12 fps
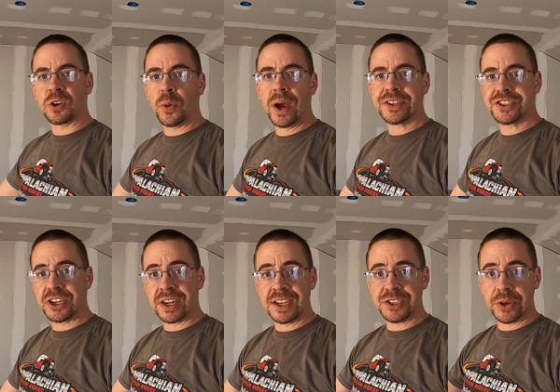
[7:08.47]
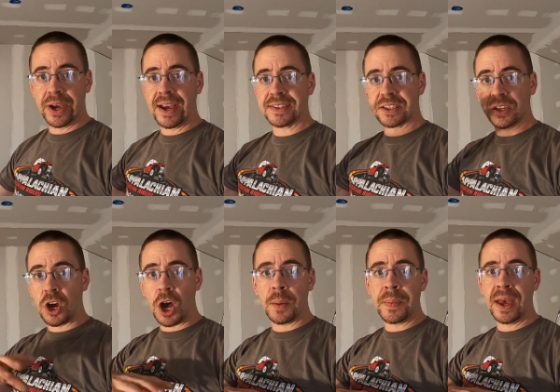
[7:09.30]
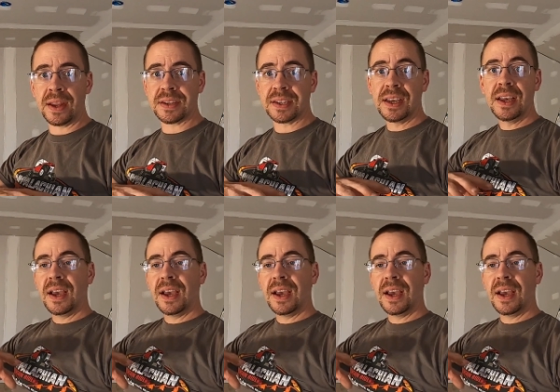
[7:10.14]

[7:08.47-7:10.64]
a question, get you guys to comment,